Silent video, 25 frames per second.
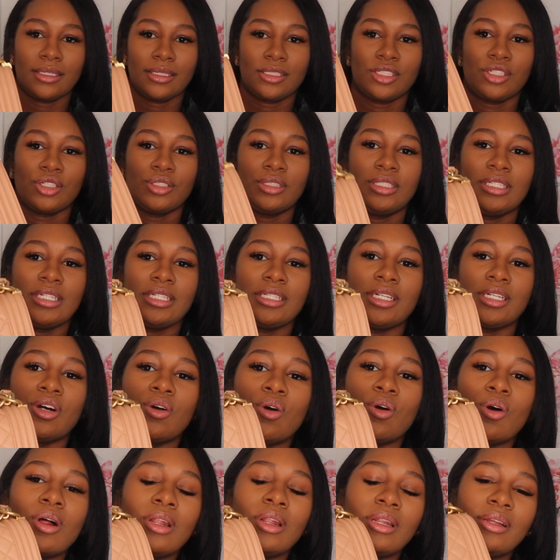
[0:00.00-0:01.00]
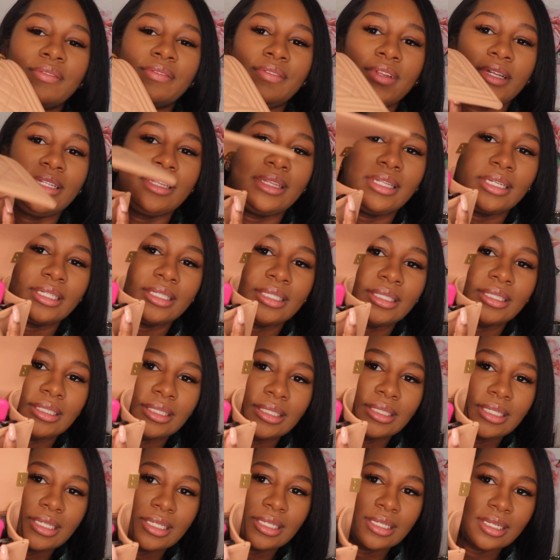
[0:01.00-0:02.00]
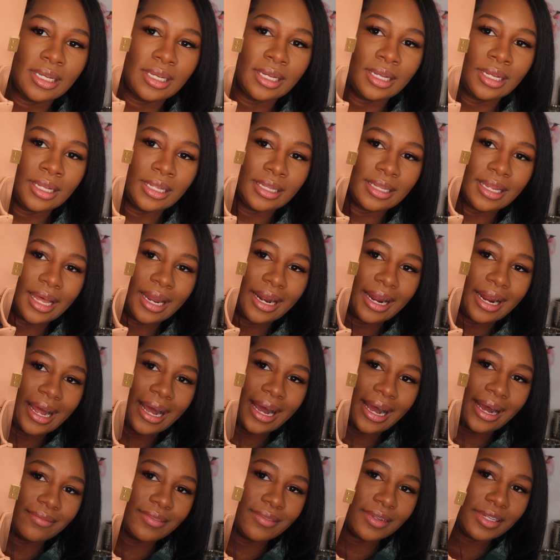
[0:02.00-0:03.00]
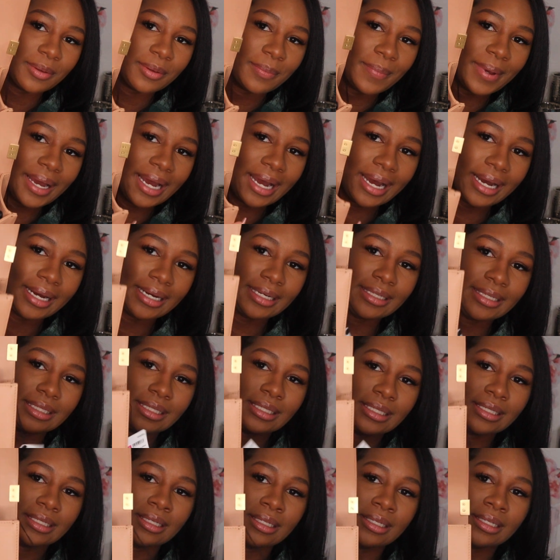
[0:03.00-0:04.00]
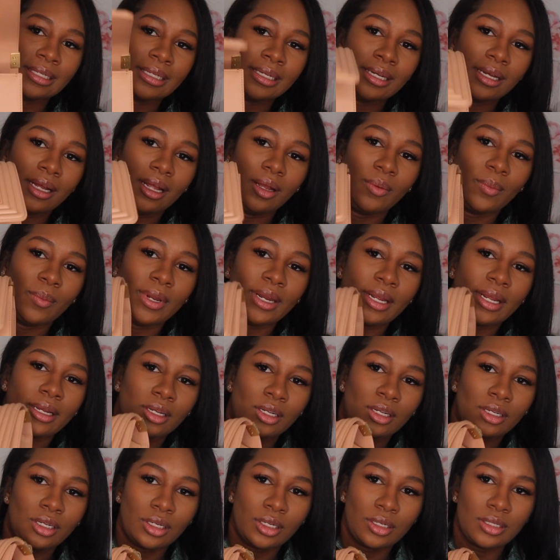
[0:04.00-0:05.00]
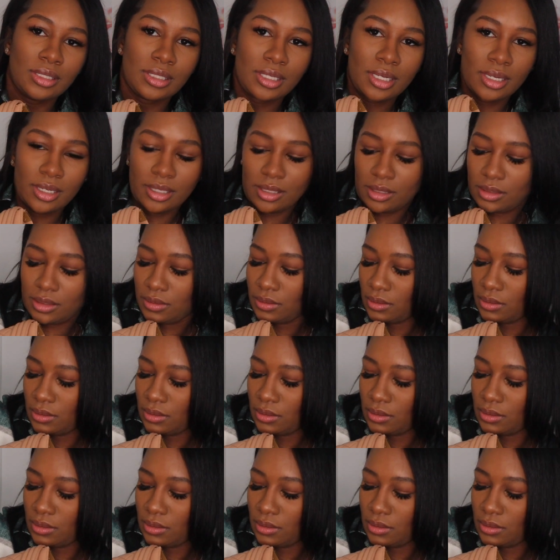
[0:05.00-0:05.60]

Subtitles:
So these are all of the things that I have in the bag, and when I close it,